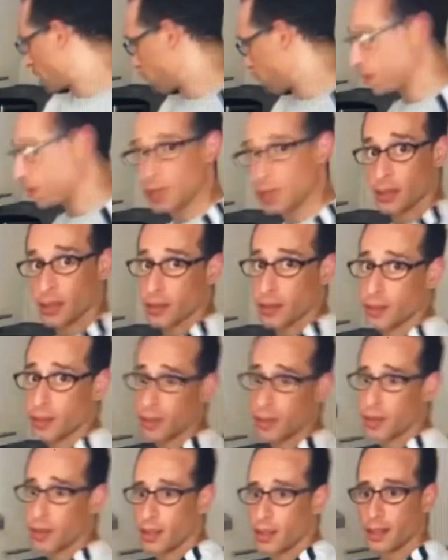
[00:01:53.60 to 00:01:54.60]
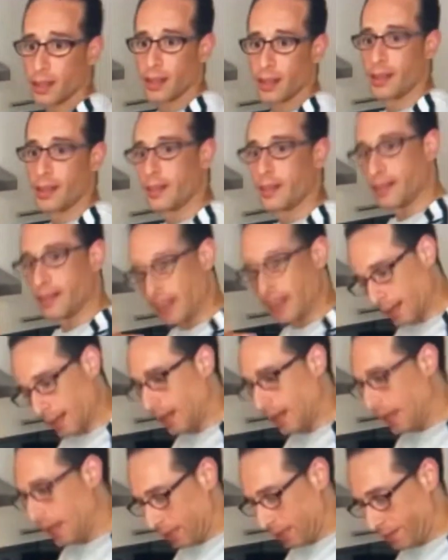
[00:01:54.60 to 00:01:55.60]
I guess all love for all
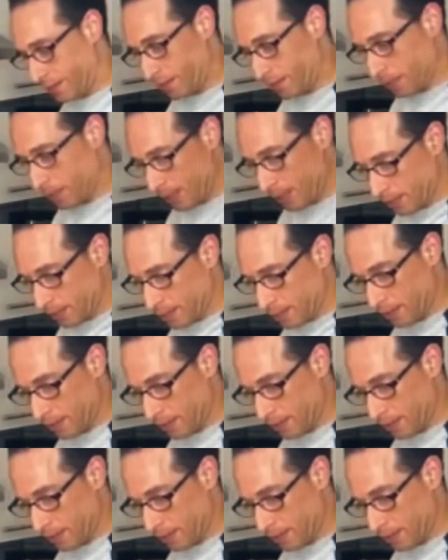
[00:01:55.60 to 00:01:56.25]
people, right?